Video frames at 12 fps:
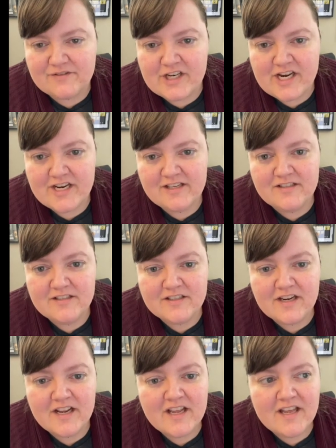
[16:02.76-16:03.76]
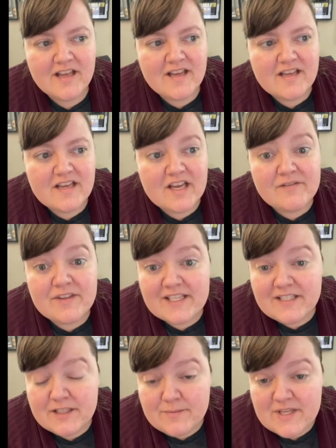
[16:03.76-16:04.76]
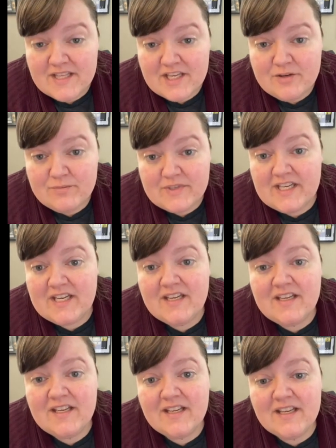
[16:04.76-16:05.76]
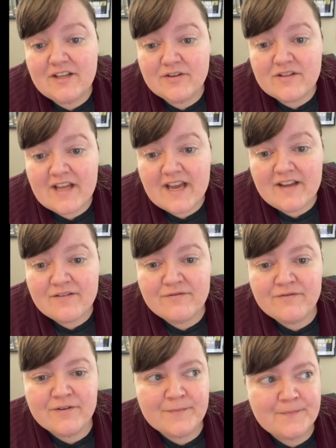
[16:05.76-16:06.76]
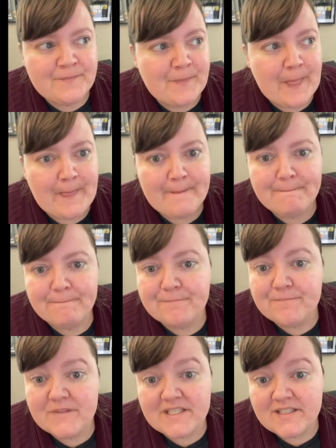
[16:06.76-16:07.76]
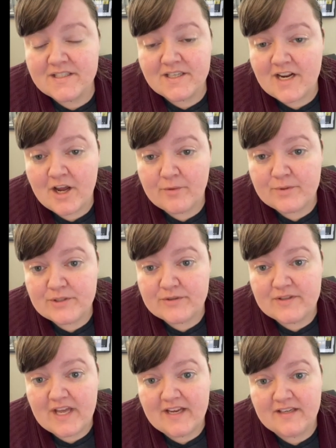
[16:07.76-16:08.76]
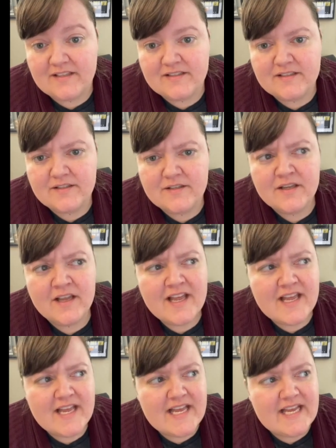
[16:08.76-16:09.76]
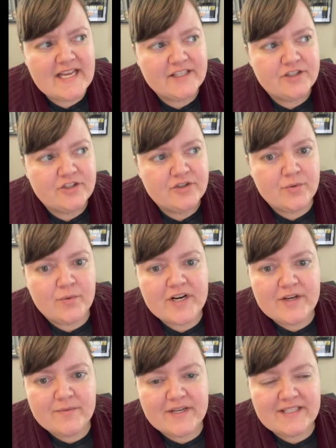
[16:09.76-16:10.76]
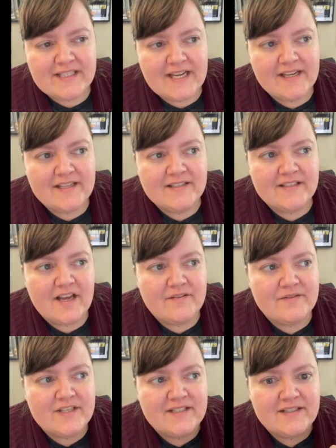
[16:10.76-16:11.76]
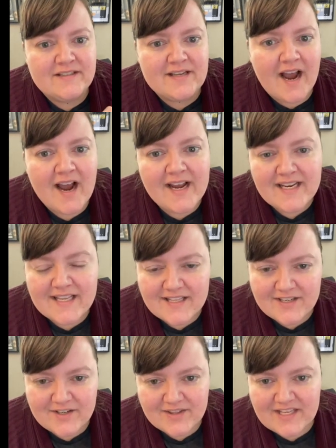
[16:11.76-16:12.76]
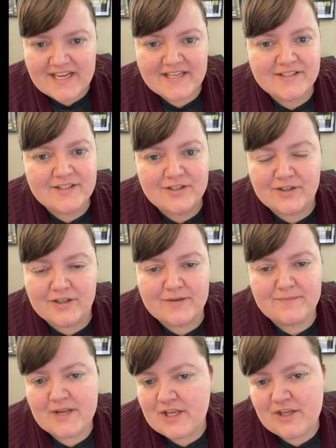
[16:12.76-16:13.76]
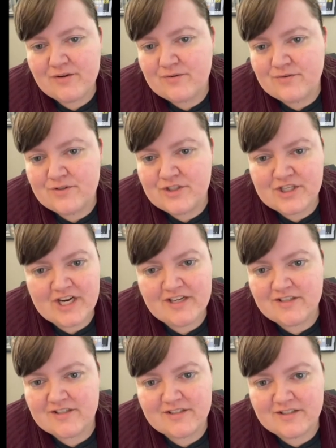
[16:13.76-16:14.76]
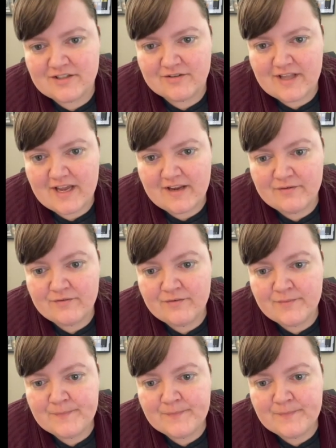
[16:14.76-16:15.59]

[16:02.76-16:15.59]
change. If that's something that you need in your life, this is going to help you do that. It's 21 days of these tiny little things that are going to make huge changes in your life.